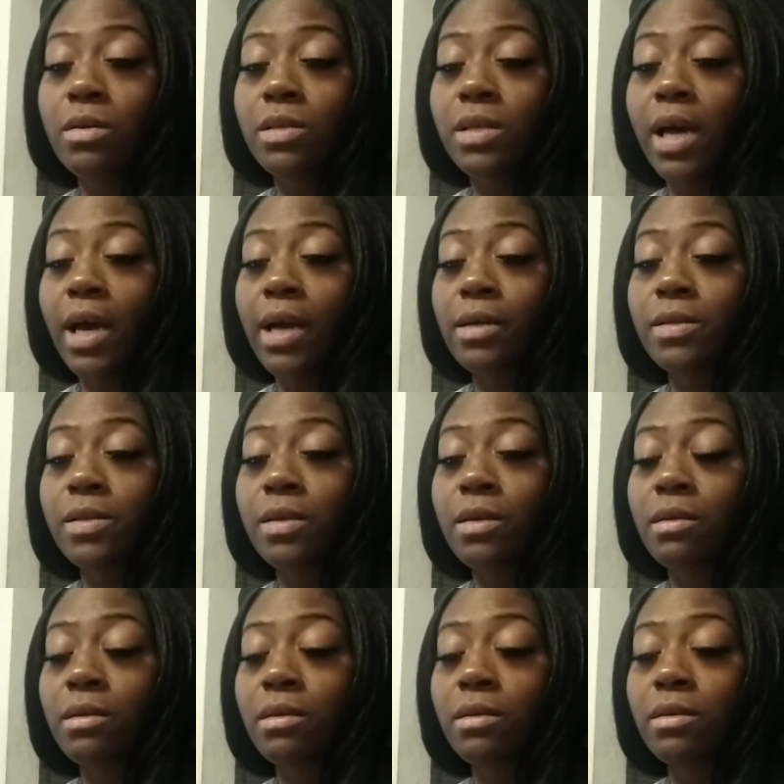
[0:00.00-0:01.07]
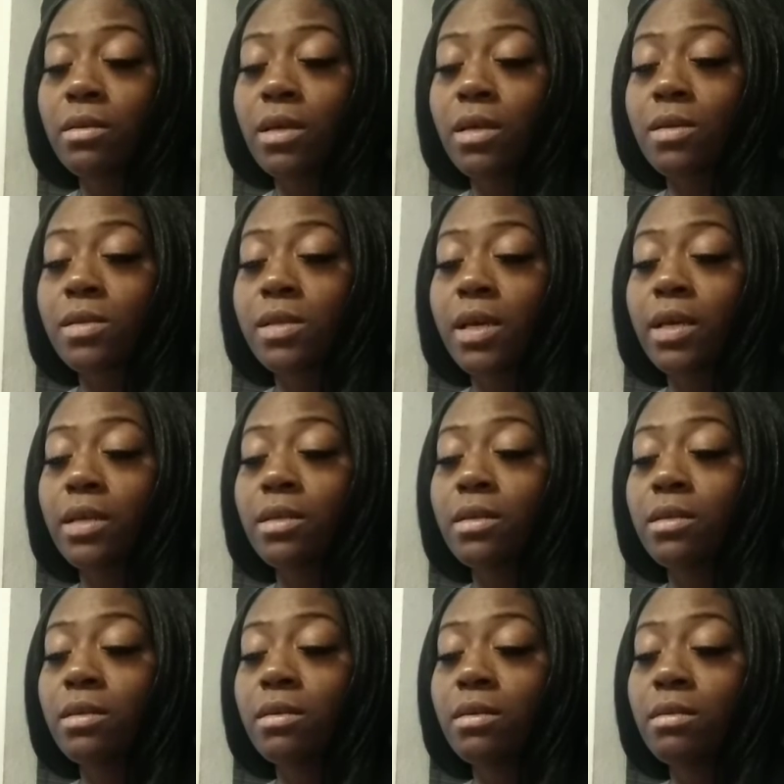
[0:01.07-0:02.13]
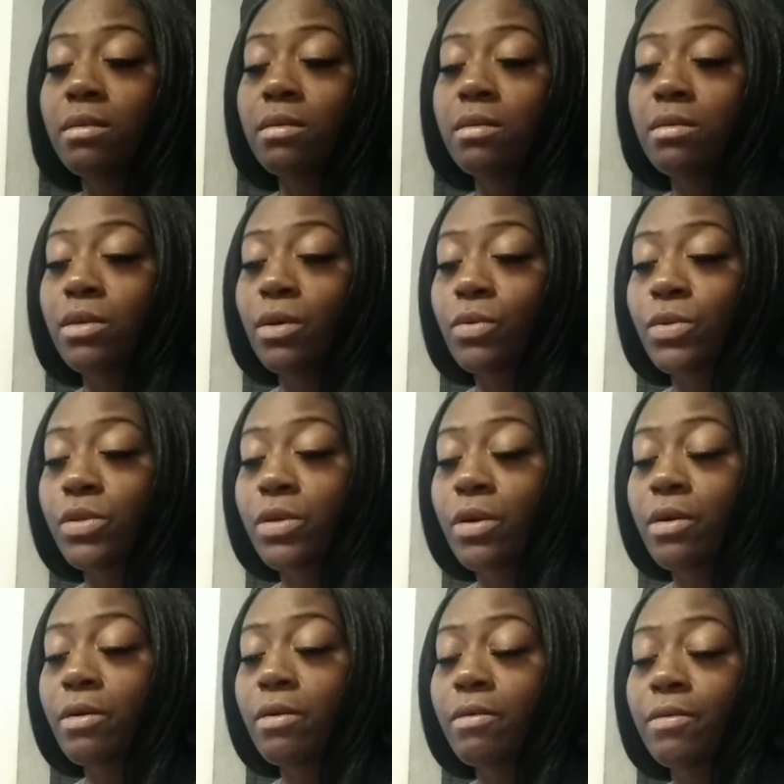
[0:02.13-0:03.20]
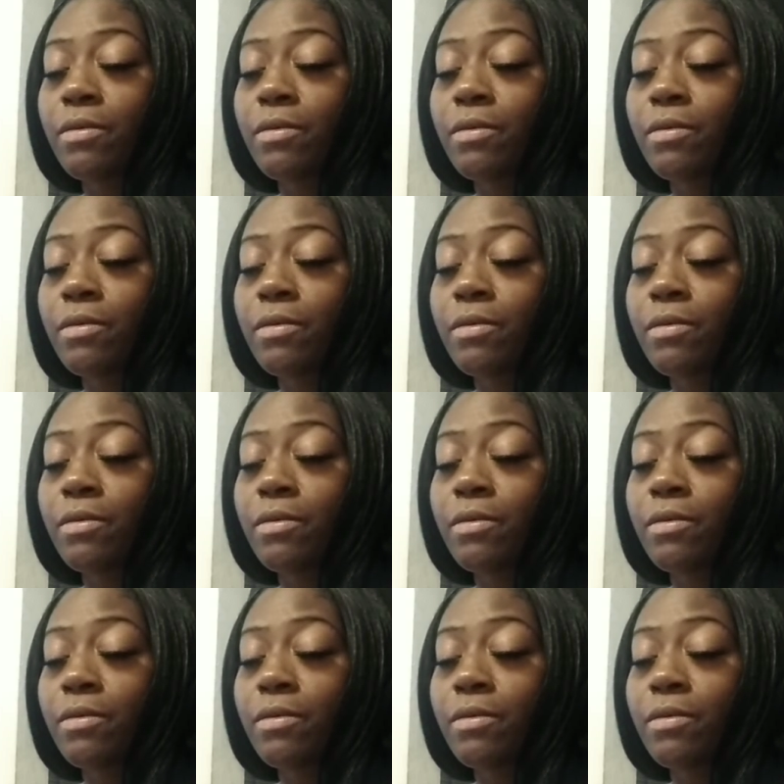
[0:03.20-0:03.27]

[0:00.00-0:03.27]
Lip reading: toxic, things that don't serve.